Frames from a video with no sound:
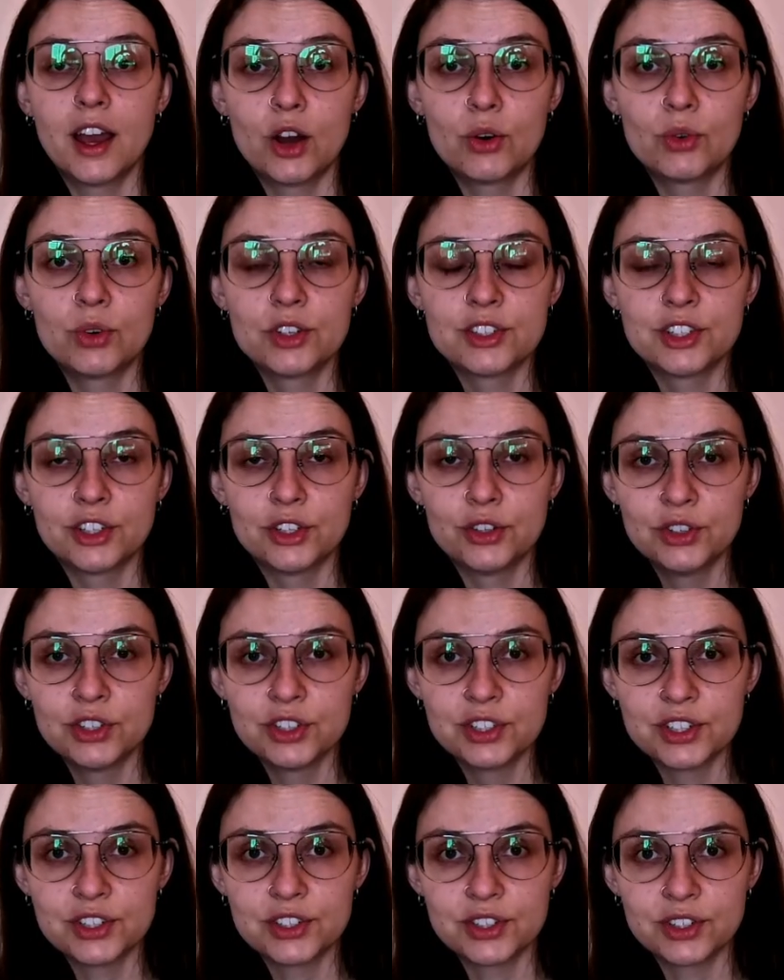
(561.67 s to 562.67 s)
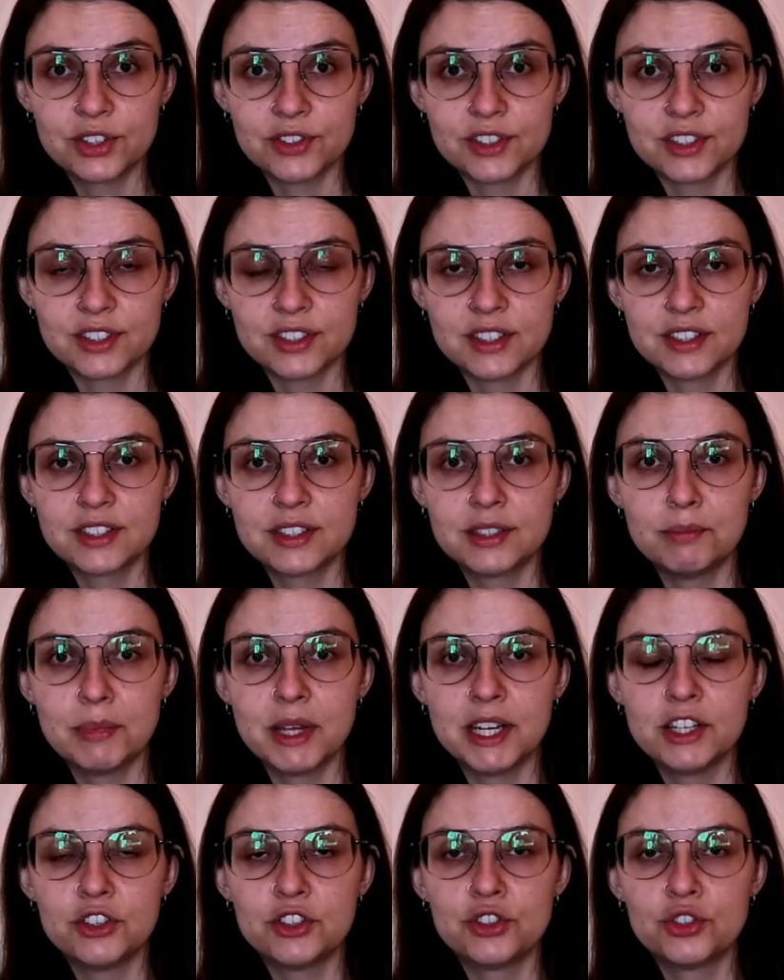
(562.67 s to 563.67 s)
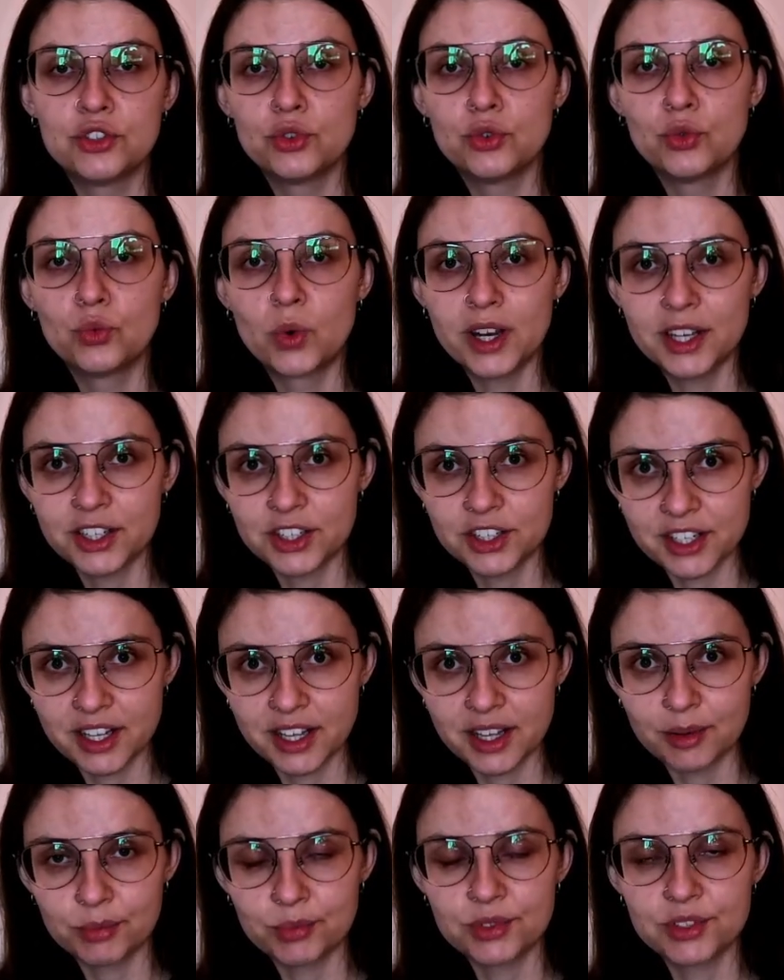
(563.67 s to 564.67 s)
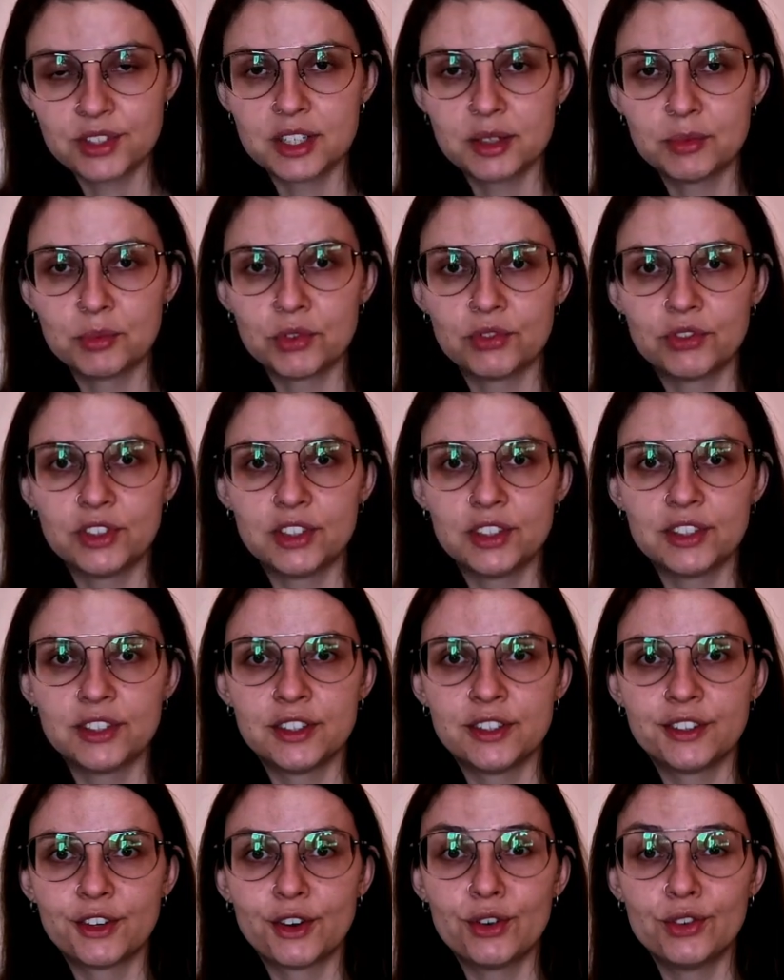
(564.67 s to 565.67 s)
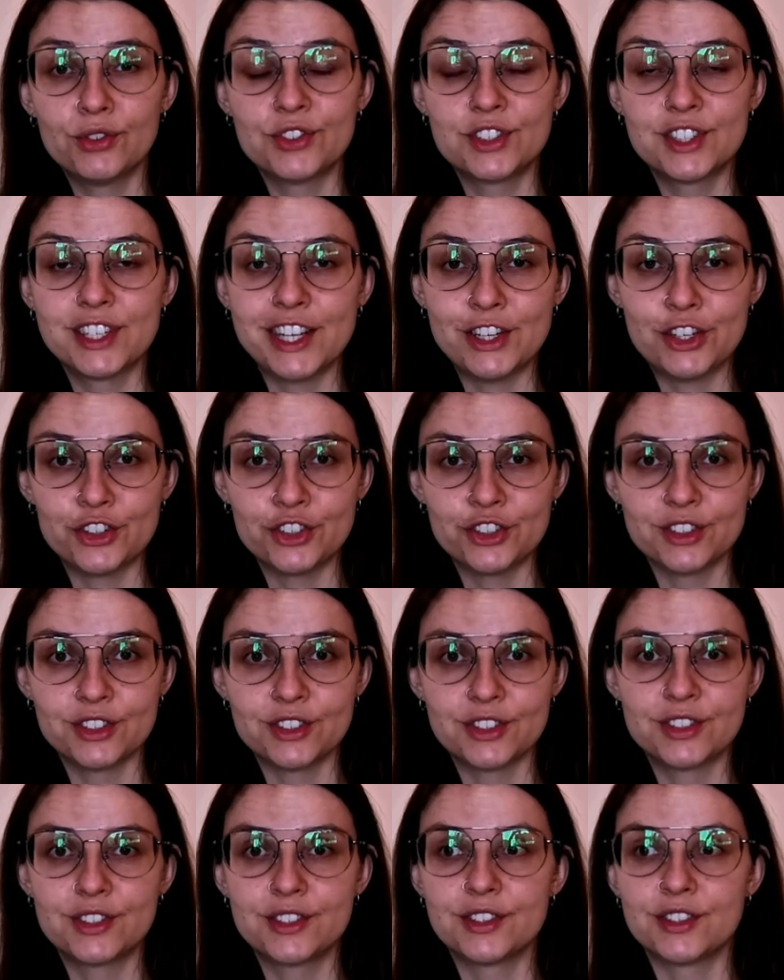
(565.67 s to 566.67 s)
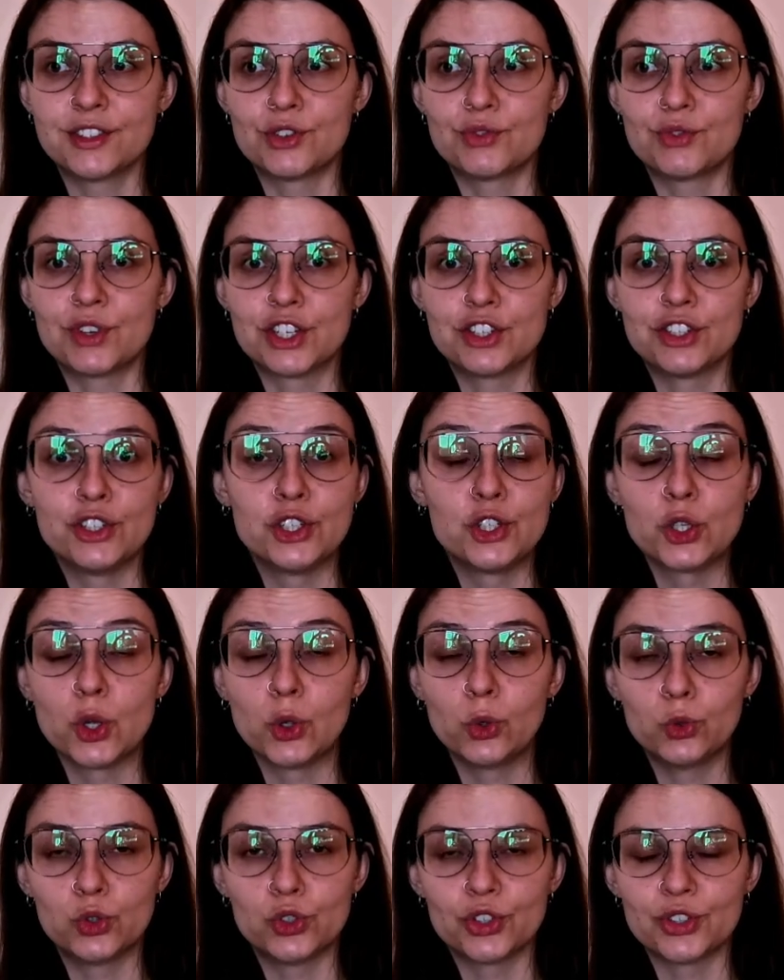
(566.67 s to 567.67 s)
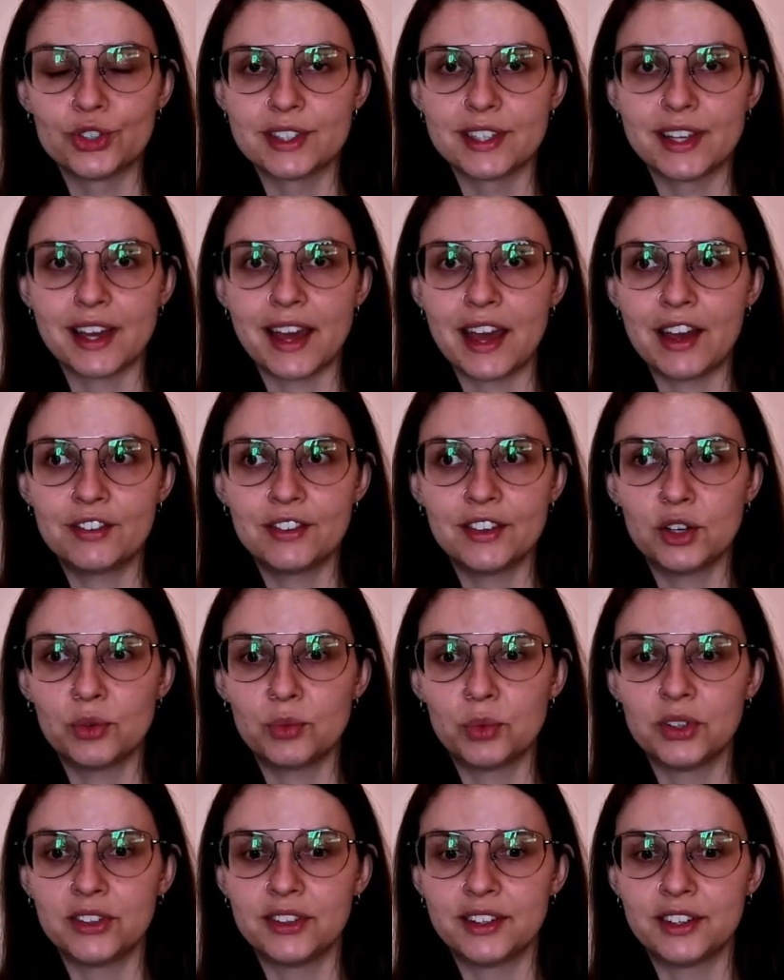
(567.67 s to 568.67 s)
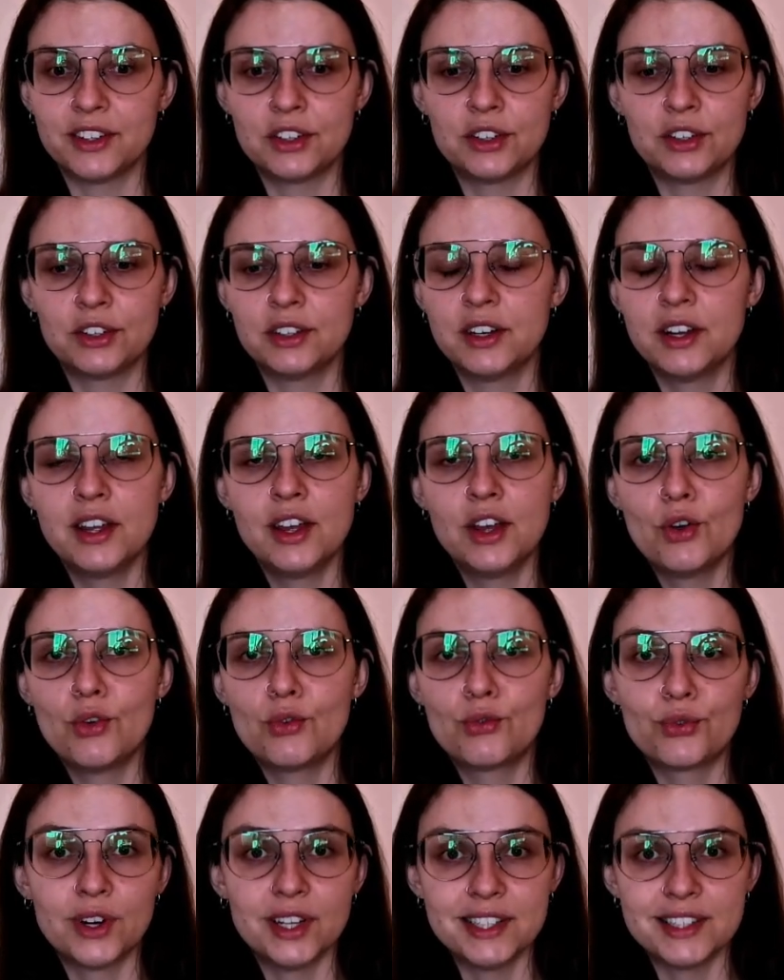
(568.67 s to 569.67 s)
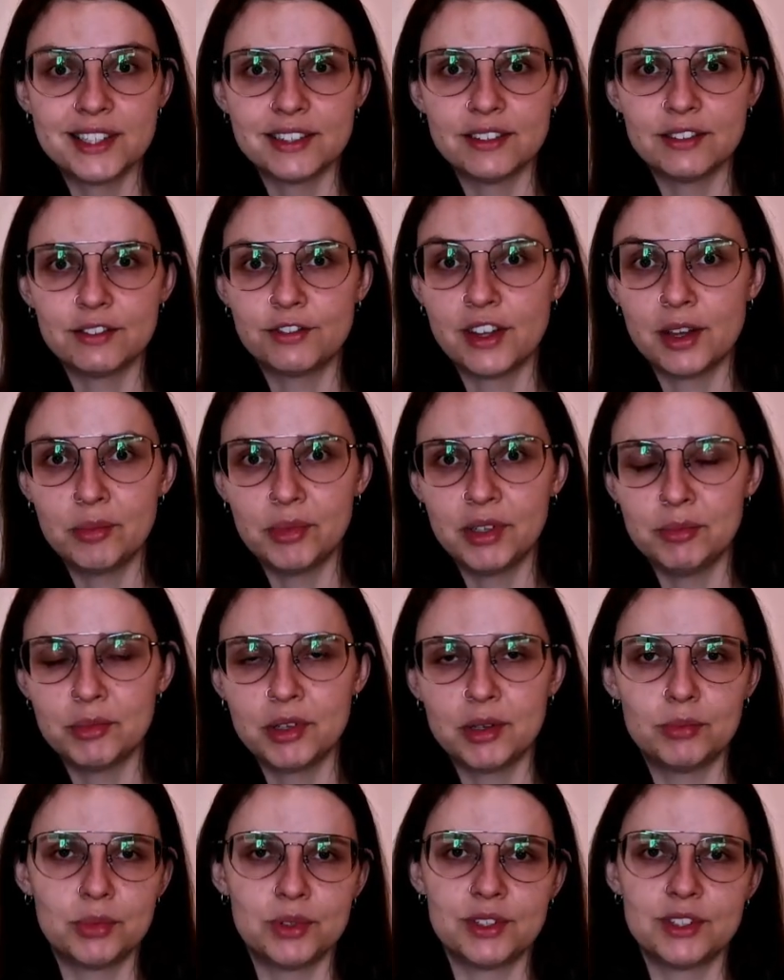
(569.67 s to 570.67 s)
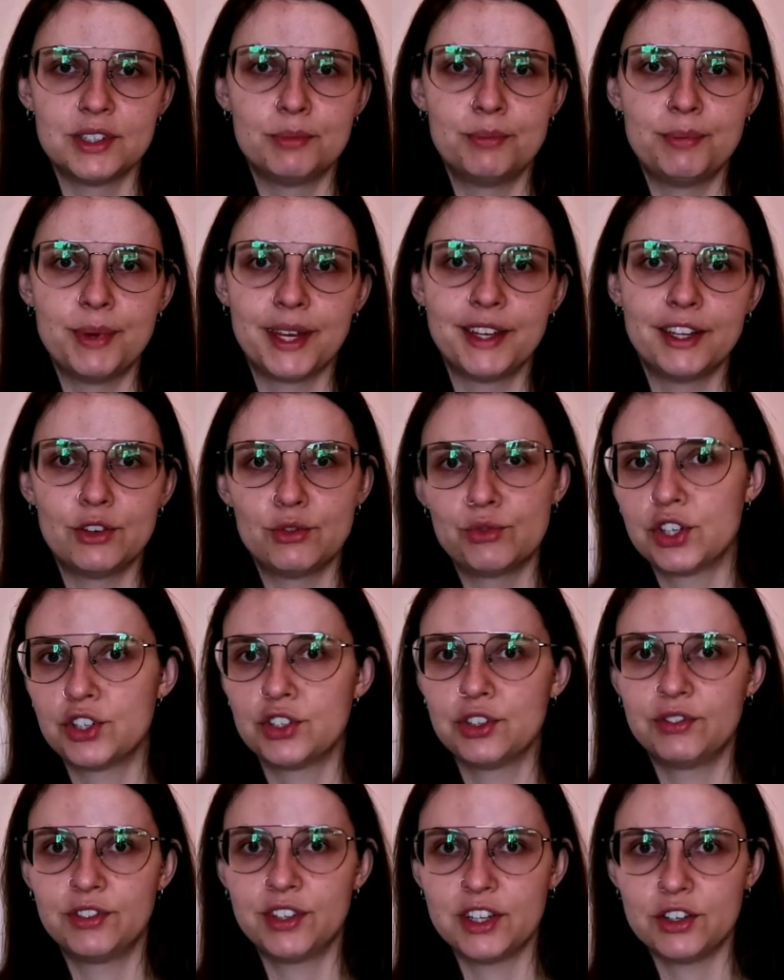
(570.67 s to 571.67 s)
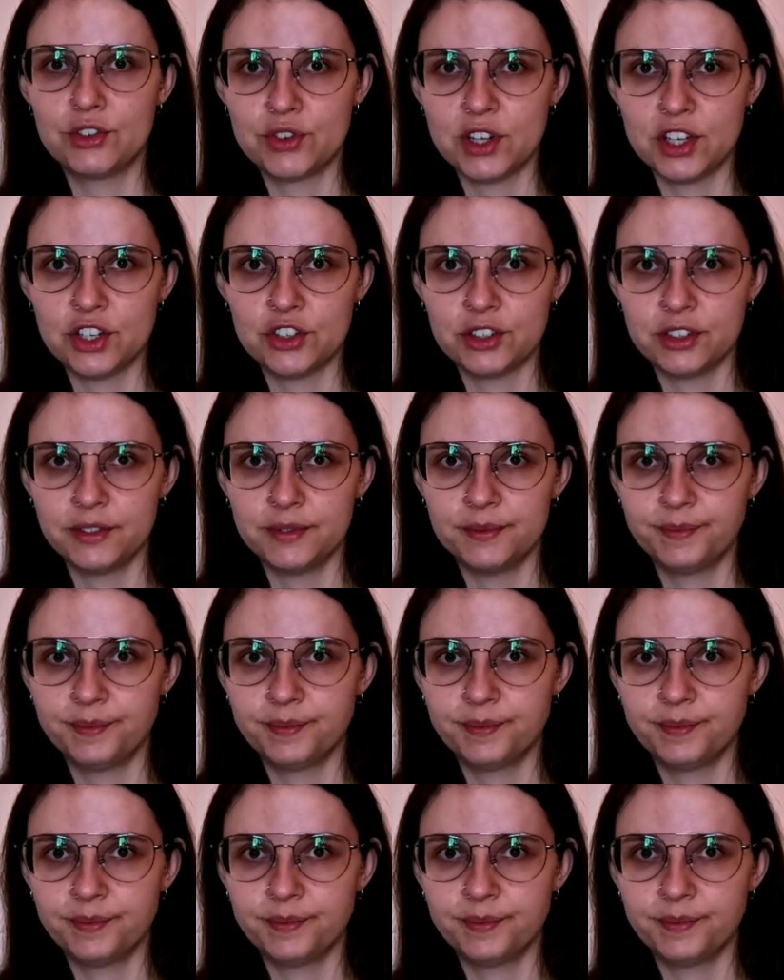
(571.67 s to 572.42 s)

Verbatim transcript: Our security services managed to wiretap some of the conversations uh, Russian soldiers are having with their friends and family members back in Russian Federation.